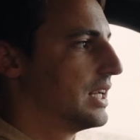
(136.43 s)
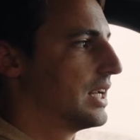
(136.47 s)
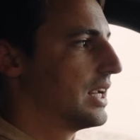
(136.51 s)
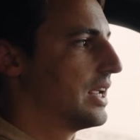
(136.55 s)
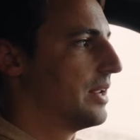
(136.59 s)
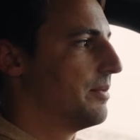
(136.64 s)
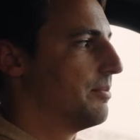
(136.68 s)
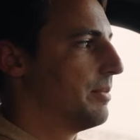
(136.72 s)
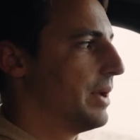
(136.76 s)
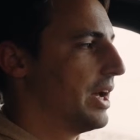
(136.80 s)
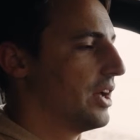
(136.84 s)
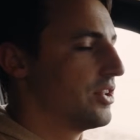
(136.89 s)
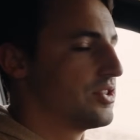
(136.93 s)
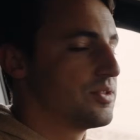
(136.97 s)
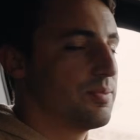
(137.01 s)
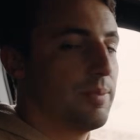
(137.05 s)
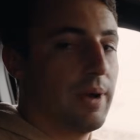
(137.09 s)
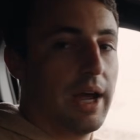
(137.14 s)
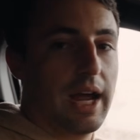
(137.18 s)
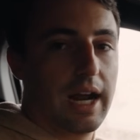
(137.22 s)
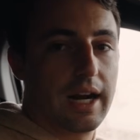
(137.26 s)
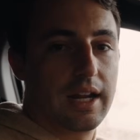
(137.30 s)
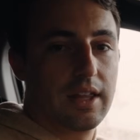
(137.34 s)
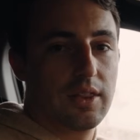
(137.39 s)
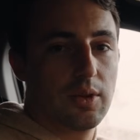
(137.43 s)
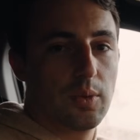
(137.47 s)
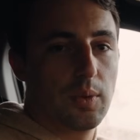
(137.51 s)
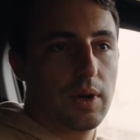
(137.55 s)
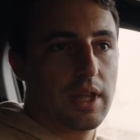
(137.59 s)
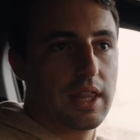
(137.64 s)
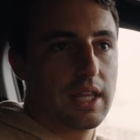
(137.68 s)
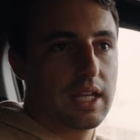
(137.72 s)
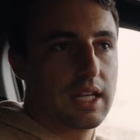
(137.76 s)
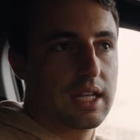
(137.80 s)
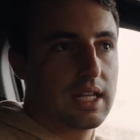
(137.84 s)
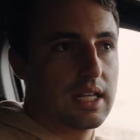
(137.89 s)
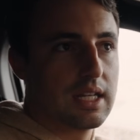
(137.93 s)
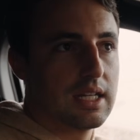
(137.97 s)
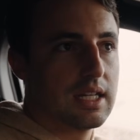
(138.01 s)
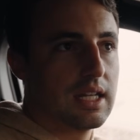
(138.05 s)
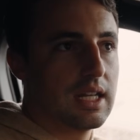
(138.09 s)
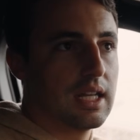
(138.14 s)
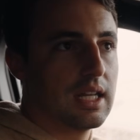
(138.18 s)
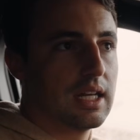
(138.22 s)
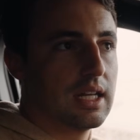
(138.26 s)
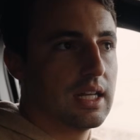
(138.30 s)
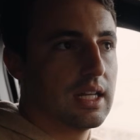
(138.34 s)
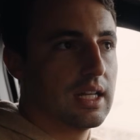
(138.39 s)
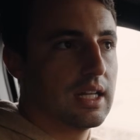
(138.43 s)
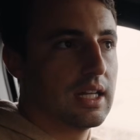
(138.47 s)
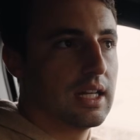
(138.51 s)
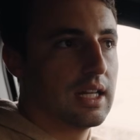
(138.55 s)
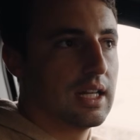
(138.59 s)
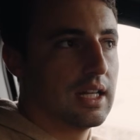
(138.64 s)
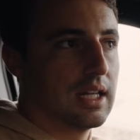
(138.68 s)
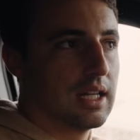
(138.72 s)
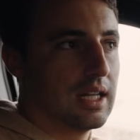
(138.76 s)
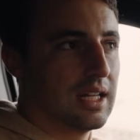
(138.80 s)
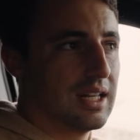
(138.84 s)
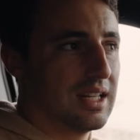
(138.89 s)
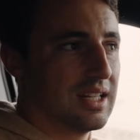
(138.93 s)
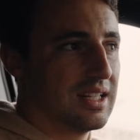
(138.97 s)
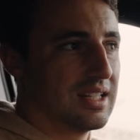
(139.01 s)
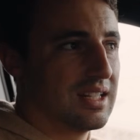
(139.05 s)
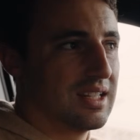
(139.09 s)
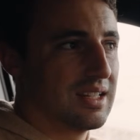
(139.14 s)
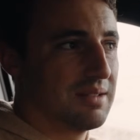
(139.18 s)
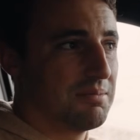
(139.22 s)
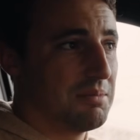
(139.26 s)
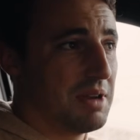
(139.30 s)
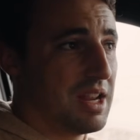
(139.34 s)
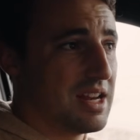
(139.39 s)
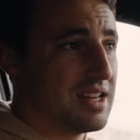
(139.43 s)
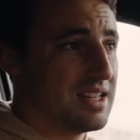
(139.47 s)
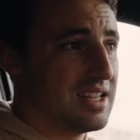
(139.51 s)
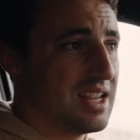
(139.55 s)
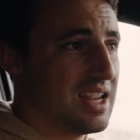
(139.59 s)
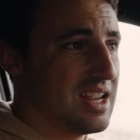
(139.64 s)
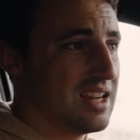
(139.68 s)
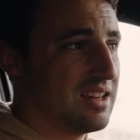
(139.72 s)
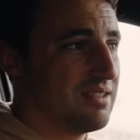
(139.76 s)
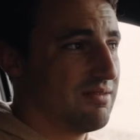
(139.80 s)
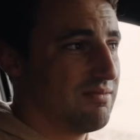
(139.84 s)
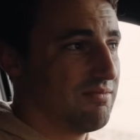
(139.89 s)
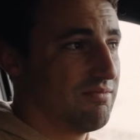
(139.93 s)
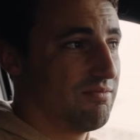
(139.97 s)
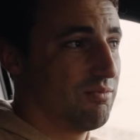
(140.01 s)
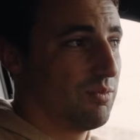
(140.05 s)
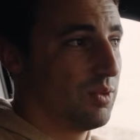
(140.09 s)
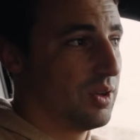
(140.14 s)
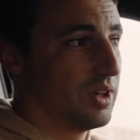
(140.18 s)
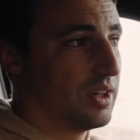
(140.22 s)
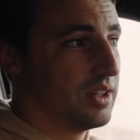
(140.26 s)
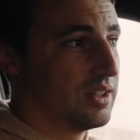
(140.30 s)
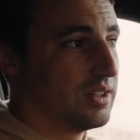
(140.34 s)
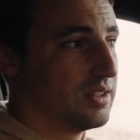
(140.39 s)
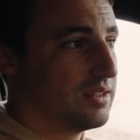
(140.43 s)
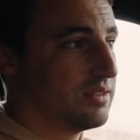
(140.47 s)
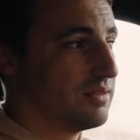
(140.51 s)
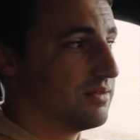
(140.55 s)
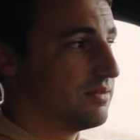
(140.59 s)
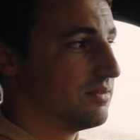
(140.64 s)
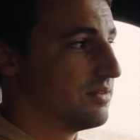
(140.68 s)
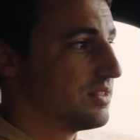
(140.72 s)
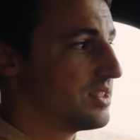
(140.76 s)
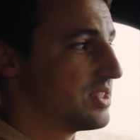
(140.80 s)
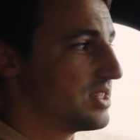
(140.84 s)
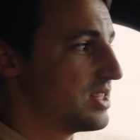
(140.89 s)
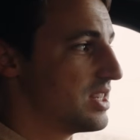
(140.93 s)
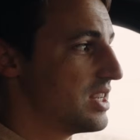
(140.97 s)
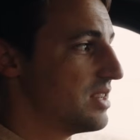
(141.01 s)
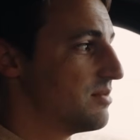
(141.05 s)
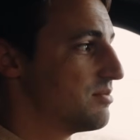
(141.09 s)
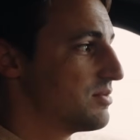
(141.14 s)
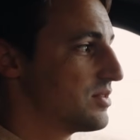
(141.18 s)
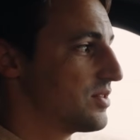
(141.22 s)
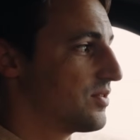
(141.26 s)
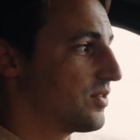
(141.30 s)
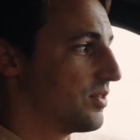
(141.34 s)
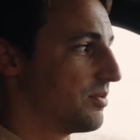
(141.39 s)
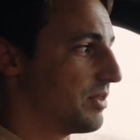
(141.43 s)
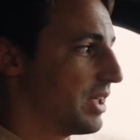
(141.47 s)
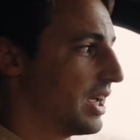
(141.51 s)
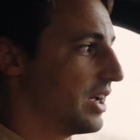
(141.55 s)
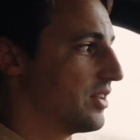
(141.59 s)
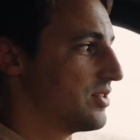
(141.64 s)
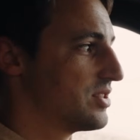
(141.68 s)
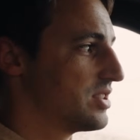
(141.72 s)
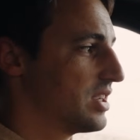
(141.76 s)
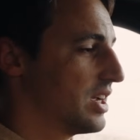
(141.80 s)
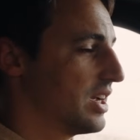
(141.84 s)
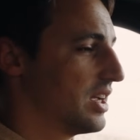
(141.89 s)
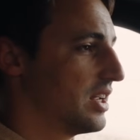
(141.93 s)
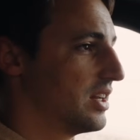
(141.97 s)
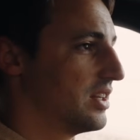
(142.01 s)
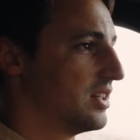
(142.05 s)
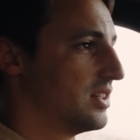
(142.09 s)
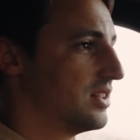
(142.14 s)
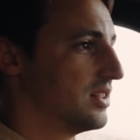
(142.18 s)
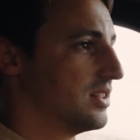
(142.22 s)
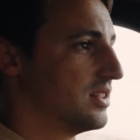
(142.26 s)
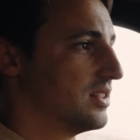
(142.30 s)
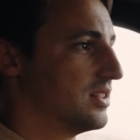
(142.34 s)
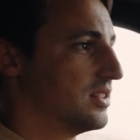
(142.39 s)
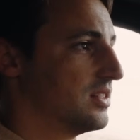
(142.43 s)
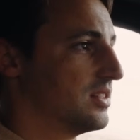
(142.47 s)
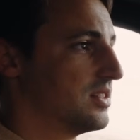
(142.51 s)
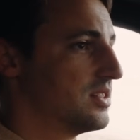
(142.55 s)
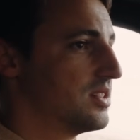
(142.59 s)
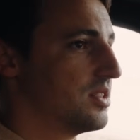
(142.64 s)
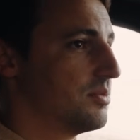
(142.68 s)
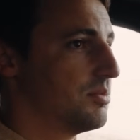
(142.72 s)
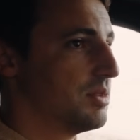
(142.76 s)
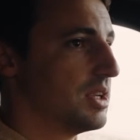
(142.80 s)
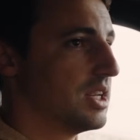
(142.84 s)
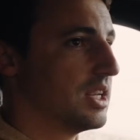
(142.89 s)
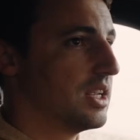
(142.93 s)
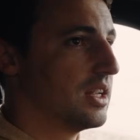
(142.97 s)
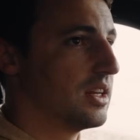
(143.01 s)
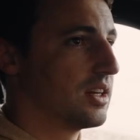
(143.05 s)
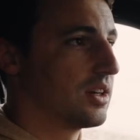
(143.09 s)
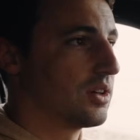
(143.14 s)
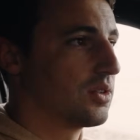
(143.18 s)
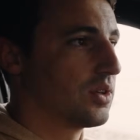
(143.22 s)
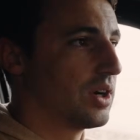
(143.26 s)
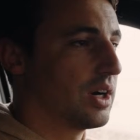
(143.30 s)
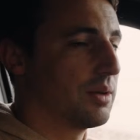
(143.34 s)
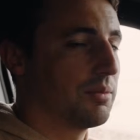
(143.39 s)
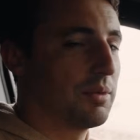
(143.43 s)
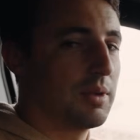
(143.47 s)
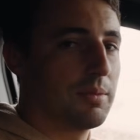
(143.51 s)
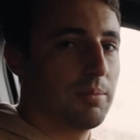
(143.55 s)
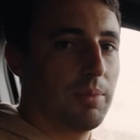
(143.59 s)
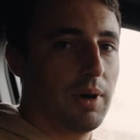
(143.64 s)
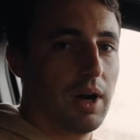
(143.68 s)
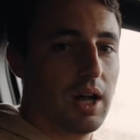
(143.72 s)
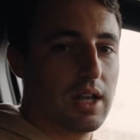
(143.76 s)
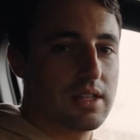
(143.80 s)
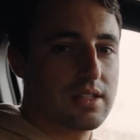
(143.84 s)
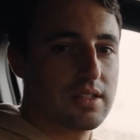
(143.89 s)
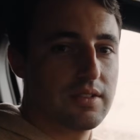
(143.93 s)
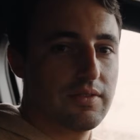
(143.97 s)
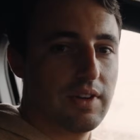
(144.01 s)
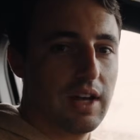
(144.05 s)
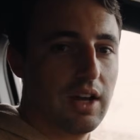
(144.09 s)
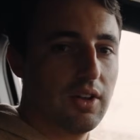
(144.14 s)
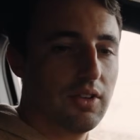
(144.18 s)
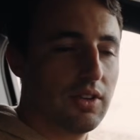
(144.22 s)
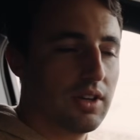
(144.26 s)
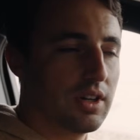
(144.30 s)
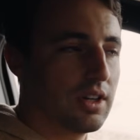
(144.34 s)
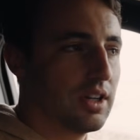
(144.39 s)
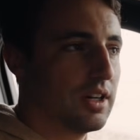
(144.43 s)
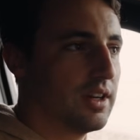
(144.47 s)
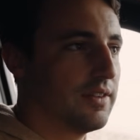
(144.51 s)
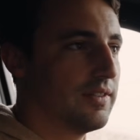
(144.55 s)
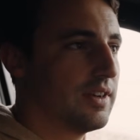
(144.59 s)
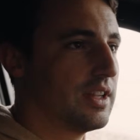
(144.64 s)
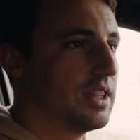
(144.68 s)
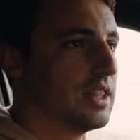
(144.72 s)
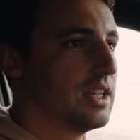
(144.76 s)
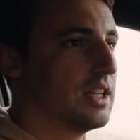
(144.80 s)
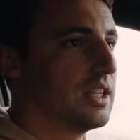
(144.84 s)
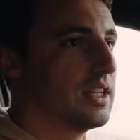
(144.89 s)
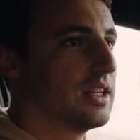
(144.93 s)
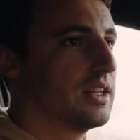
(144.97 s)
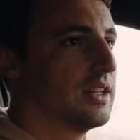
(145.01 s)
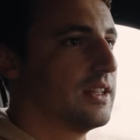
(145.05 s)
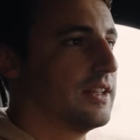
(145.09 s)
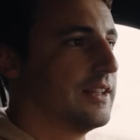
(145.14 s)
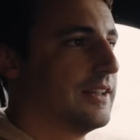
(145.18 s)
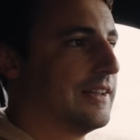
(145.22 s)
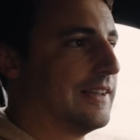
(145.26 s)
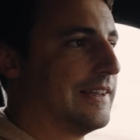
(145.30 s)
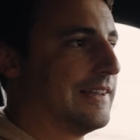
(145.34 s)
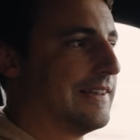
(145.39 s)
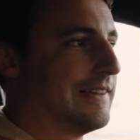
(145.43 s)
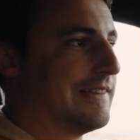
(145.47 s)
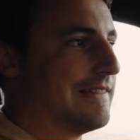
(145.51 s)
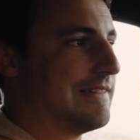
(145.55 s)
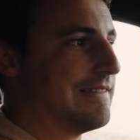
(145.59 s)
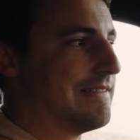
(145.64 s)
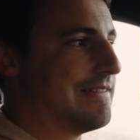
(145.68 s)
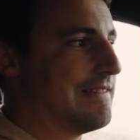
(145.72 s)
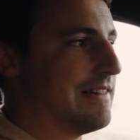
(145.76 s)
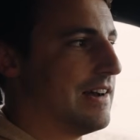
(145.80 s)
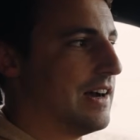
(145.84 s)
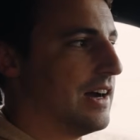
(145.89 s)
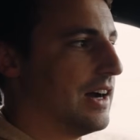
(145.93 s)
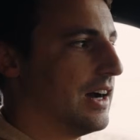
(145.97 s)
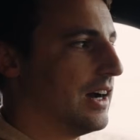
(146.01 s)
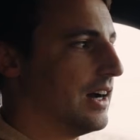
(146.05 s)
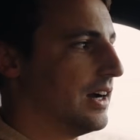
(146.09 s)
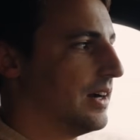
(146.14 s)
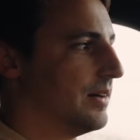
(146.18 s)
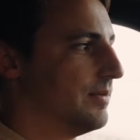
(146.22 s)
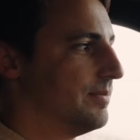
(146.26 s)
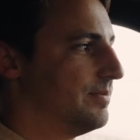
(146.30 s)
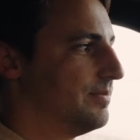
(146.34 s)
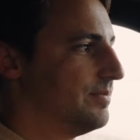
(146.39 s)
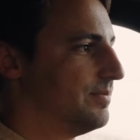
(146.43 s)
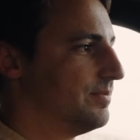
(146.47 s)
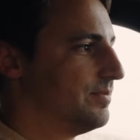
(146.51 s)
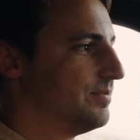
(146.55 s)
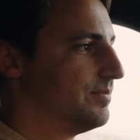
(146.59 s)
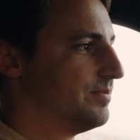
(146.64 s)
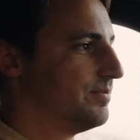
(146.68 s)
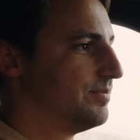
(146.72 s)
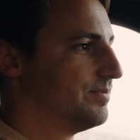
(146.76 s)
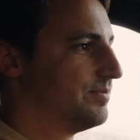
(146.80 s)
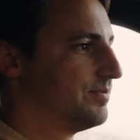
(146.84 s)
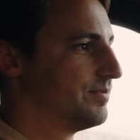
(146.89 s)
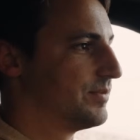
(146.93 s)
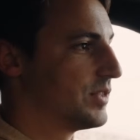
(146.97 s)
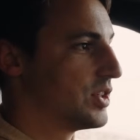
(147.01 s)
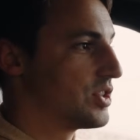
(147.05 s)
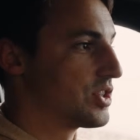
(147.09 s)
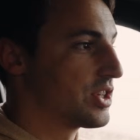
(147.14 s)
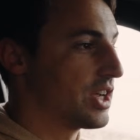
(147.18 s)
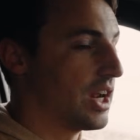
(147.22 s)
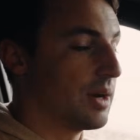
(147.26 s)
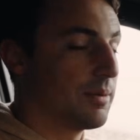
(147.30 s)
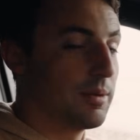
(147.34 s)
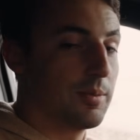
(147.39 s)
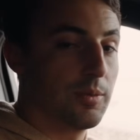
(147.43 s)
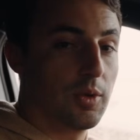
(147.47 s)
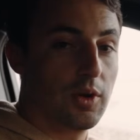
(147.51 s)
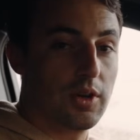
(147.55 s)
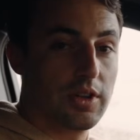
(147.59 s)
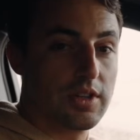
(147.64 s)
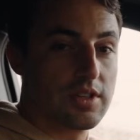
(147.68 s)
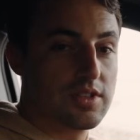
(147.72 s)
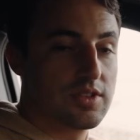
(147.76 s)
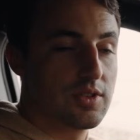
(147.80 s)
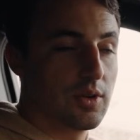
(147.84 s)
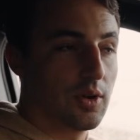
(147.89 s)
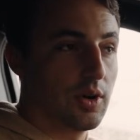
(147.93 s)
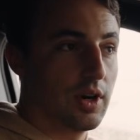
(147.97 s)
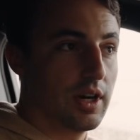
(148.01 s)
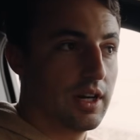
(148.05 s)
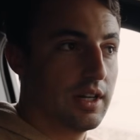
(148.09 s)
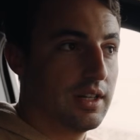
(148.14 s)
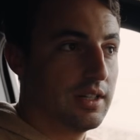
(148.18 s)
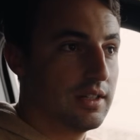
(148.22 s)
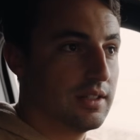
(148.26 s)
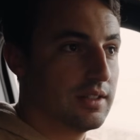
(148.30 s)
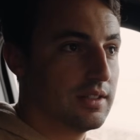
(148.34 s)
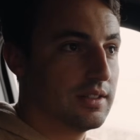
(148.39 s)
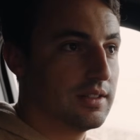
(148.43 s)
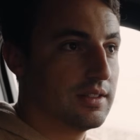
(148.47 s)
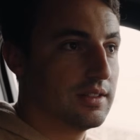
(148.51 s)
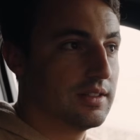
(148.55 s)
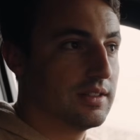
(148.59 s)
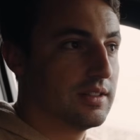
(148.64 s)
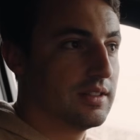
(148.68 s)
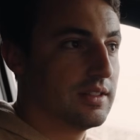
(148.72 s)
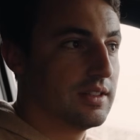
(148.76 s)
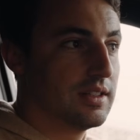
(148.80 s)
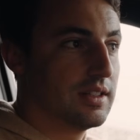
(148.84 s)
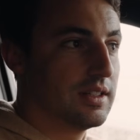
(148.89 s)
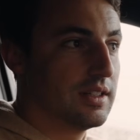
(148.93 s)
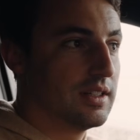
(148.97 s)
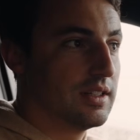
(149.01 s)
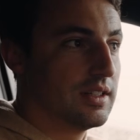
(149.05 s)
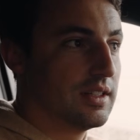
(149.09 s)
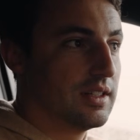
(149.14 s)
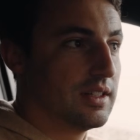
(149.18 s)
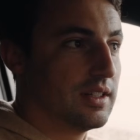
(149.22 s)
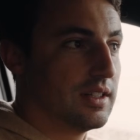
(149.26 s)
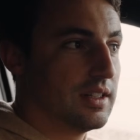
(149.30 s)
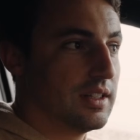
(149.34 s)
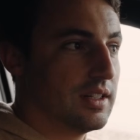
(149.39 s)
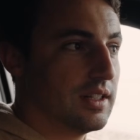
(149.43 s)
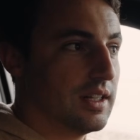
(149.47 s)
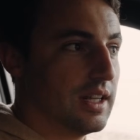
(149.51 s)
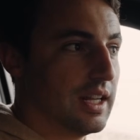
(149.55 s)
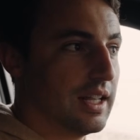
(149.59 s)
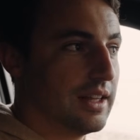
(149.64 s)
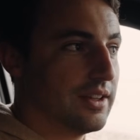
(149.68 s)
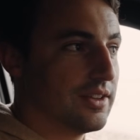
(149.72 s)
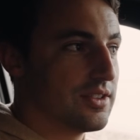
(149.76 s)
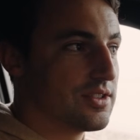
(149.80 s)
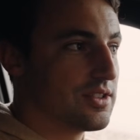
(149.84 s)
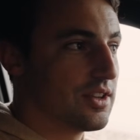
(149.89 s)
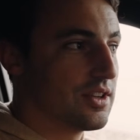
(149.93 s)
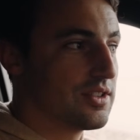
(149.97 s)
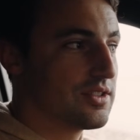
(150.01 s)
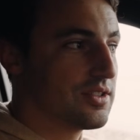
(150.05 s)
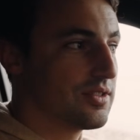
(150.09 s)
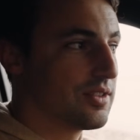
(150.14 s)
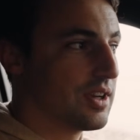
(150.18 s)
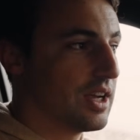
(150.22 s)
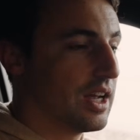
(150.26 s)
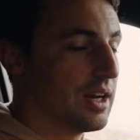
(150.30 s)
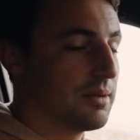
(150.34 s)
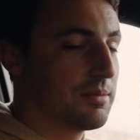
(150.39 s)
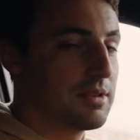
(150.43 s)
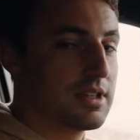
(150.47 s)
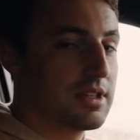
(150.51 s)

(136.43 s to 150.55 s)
can bounce back in the way that he did and maintain what seems from the outside to be an incredibly positive outlook on everything. Um, there's got to be more to the story, and there's also got to